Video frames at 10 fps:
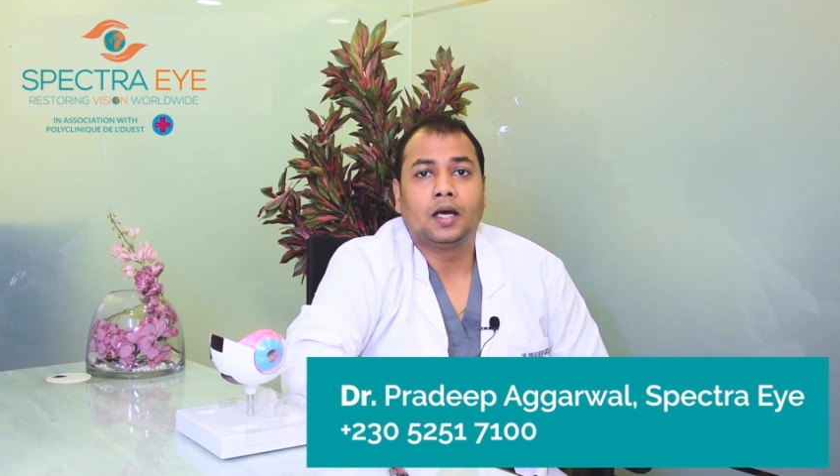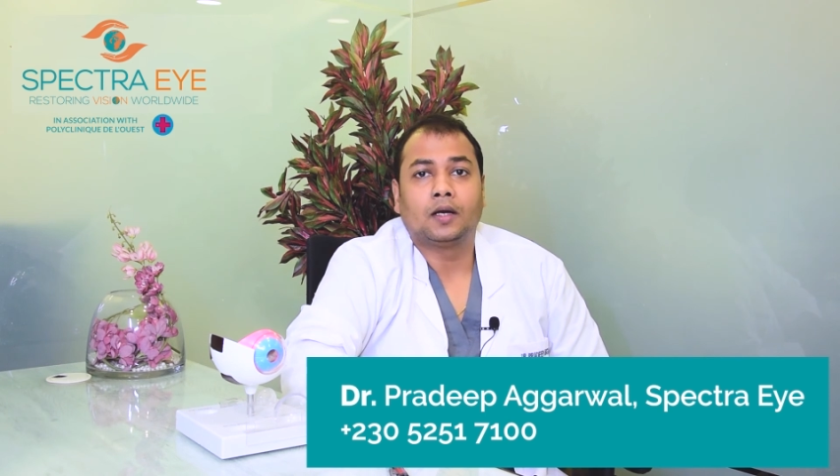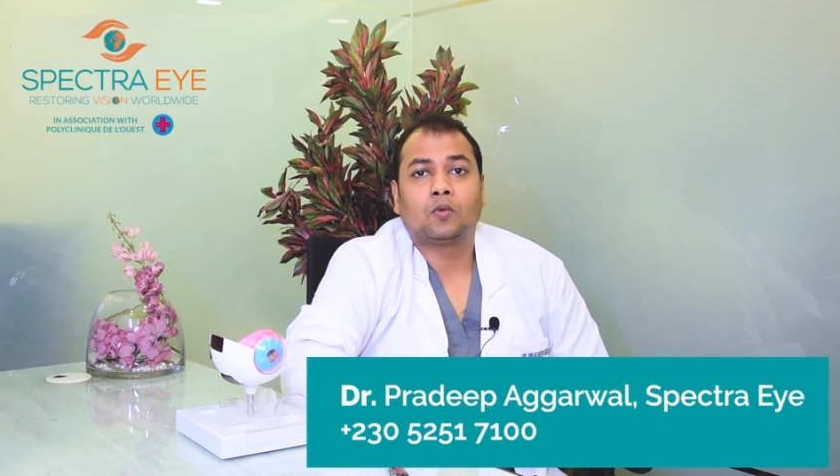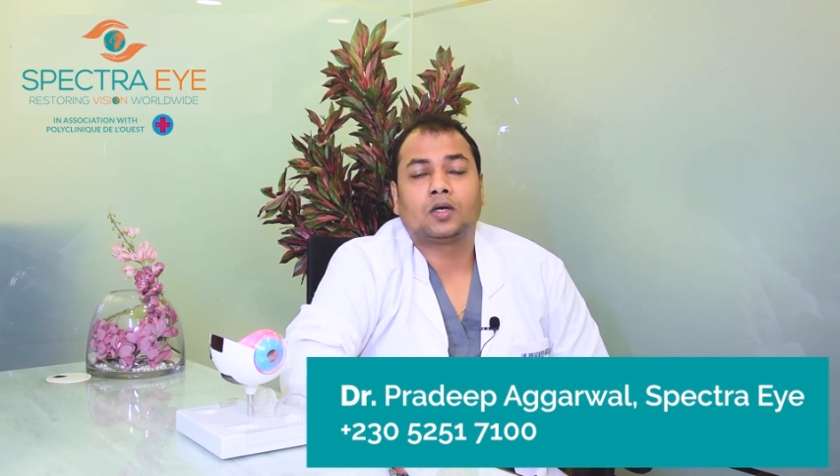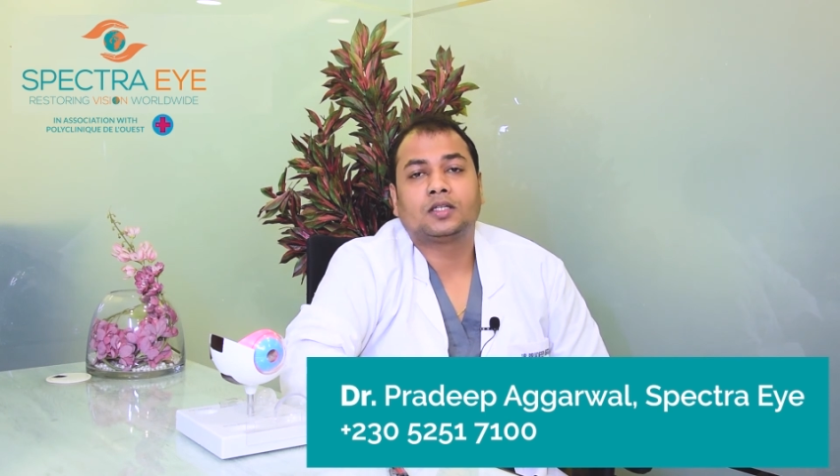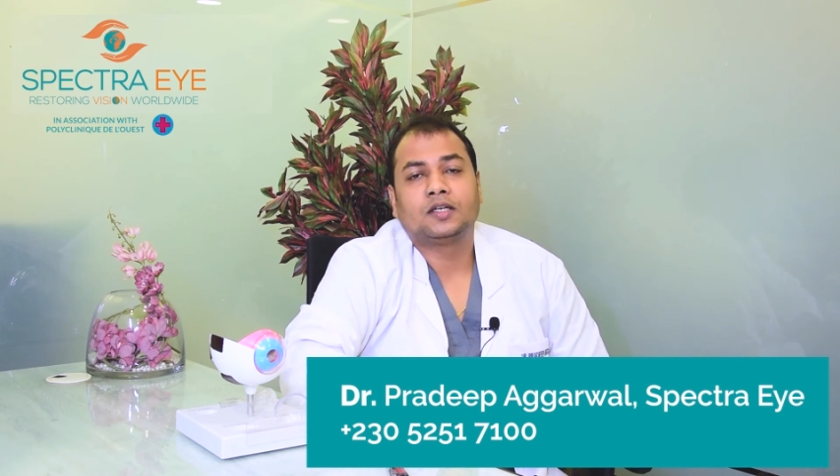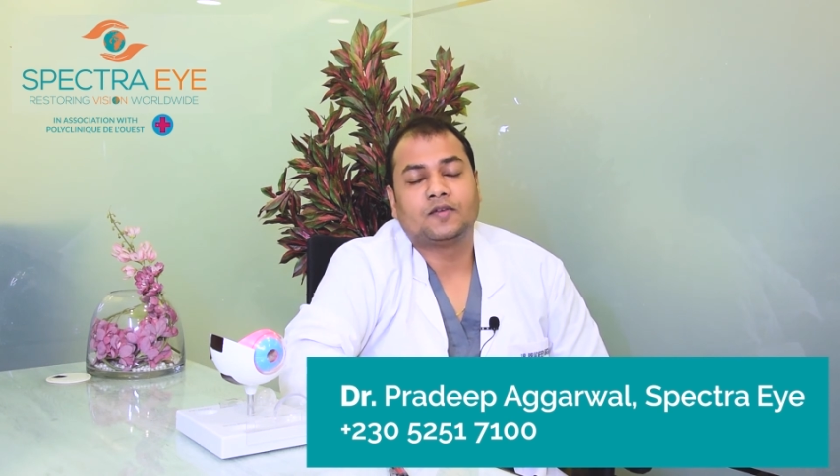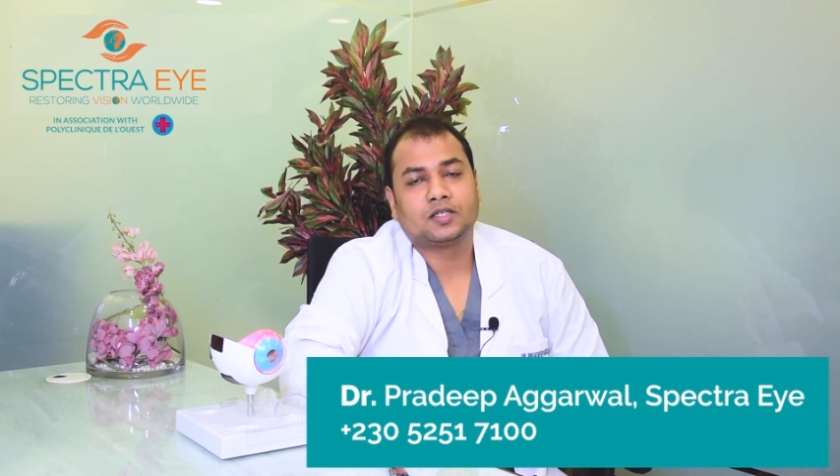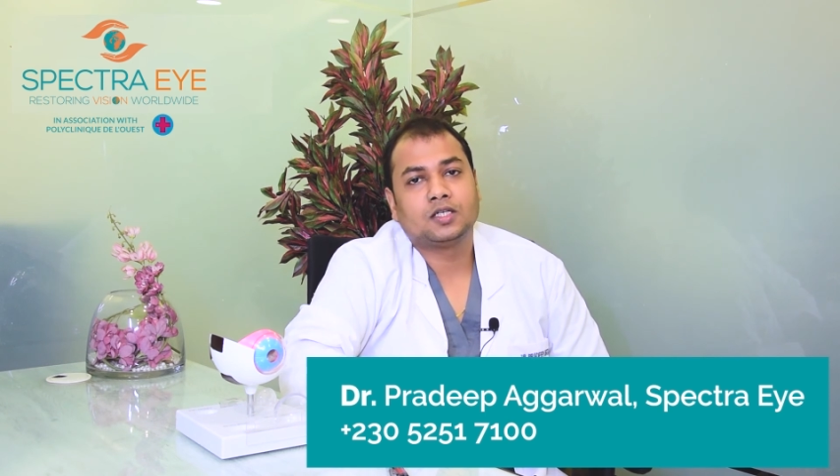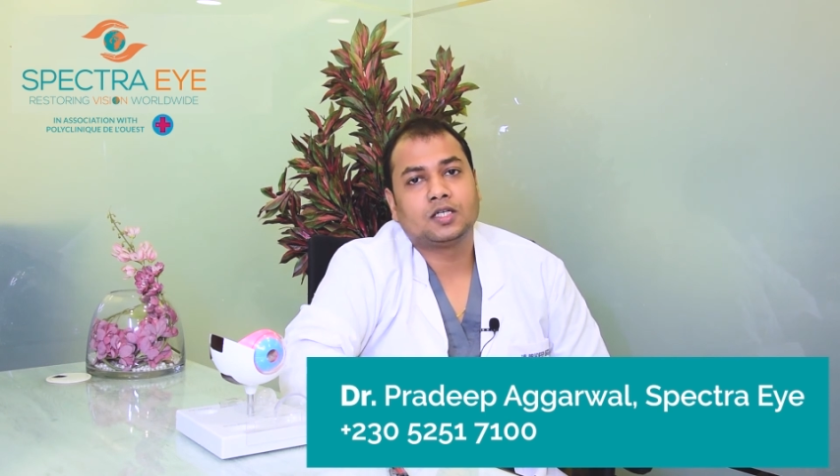and what are the
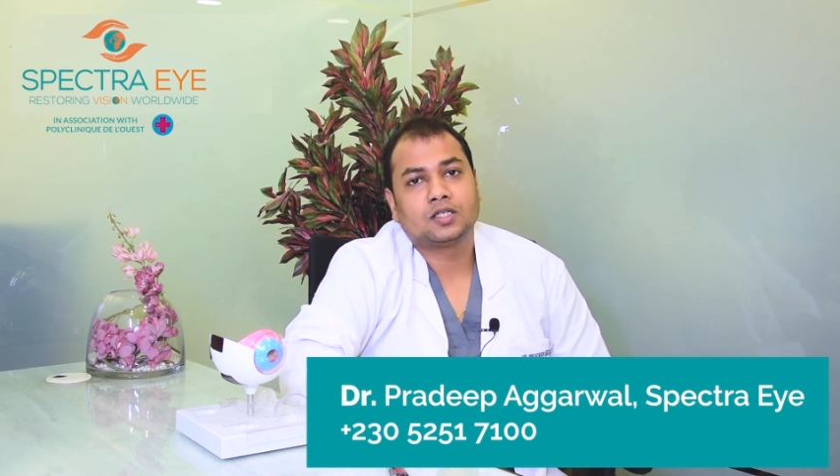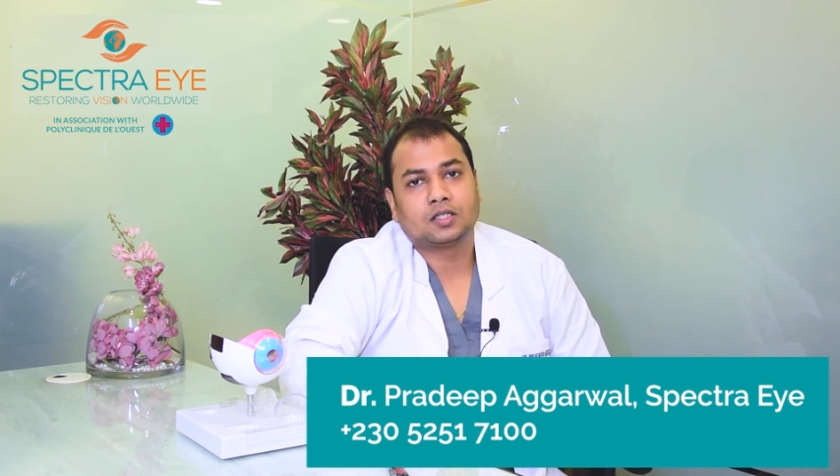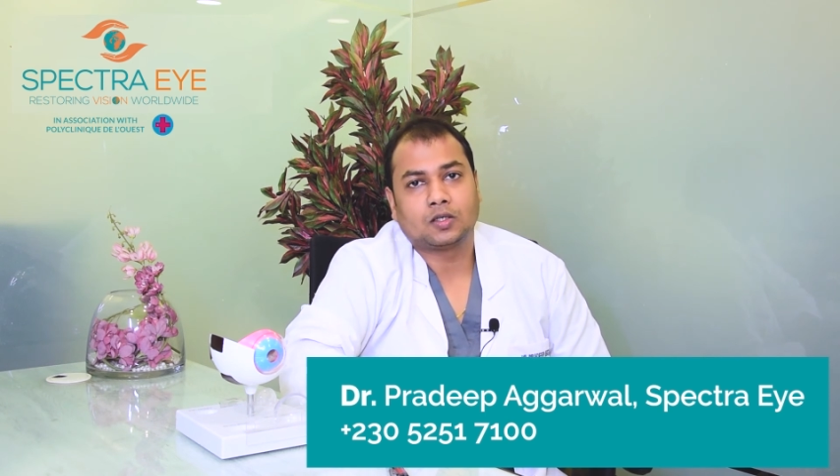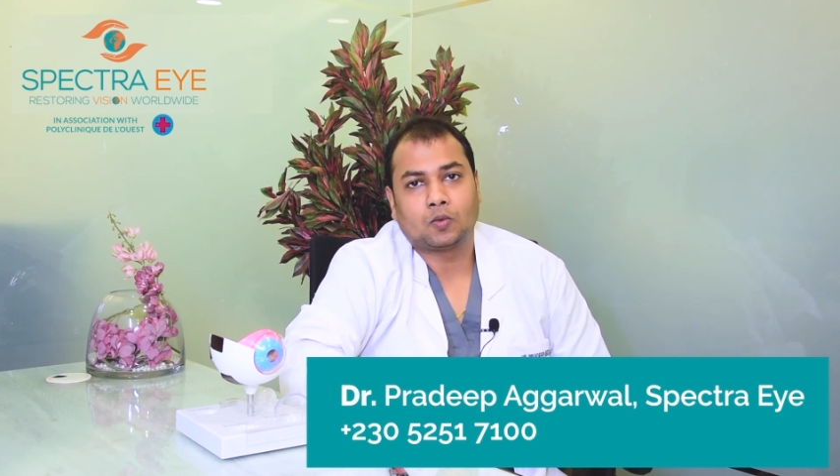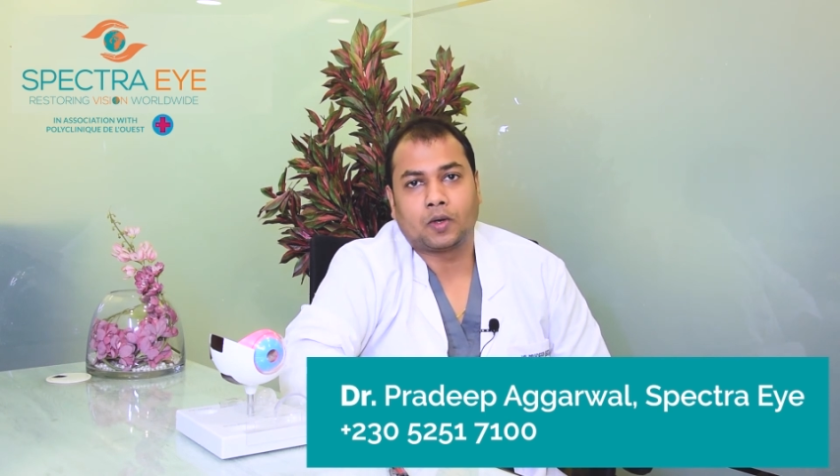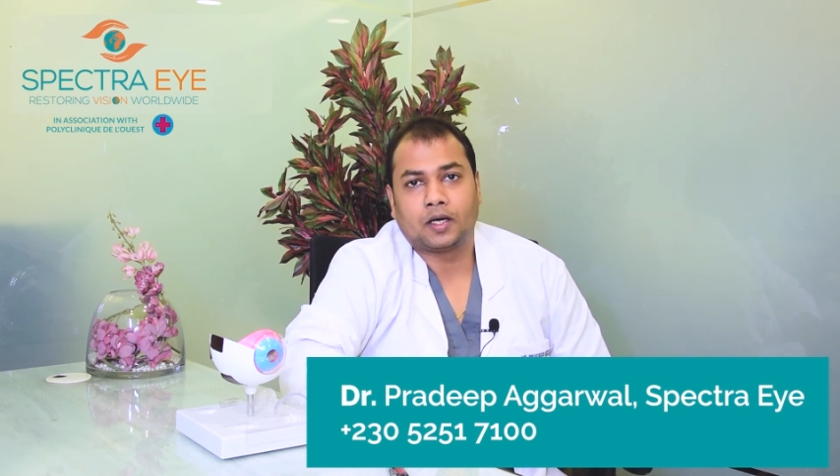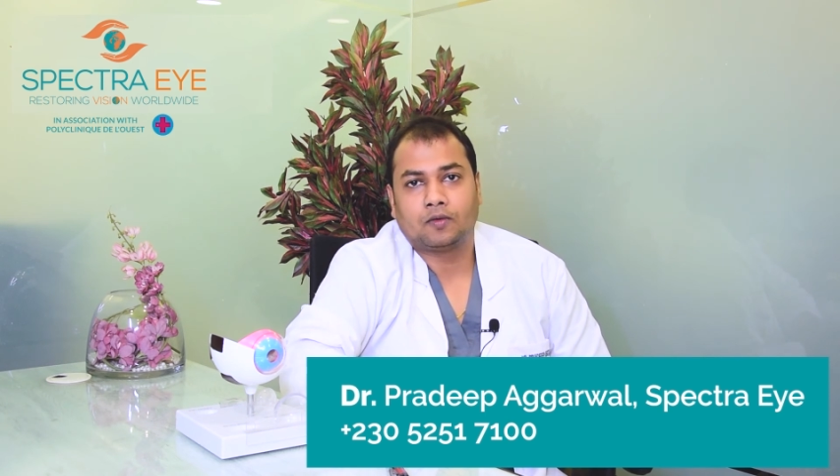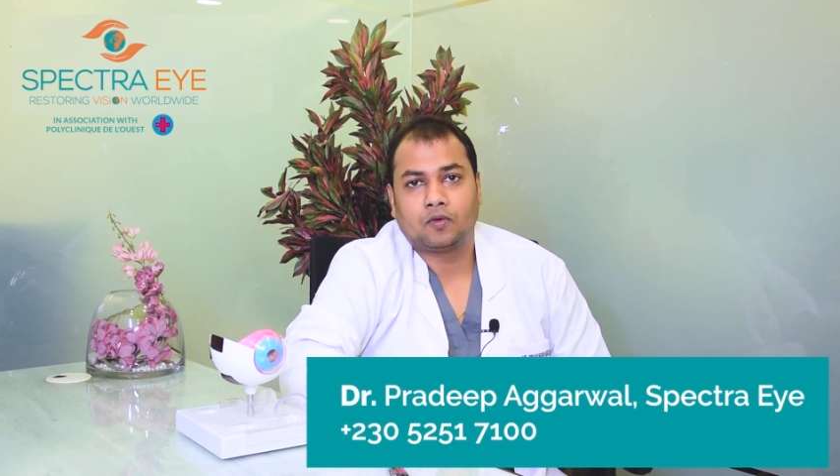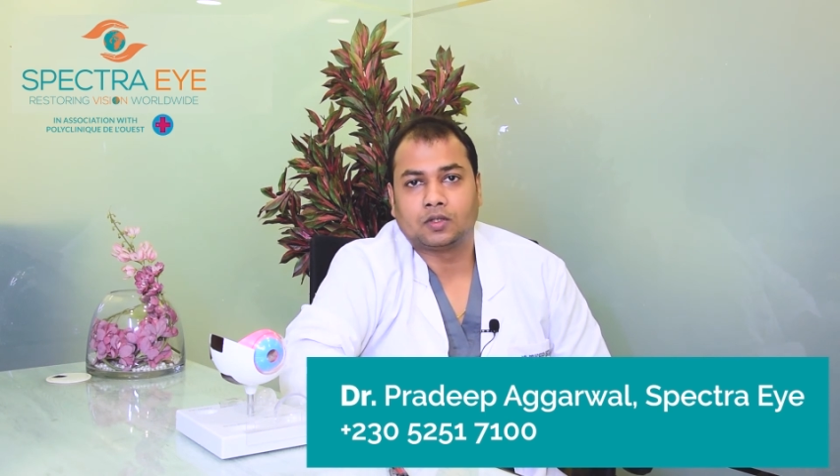investigations required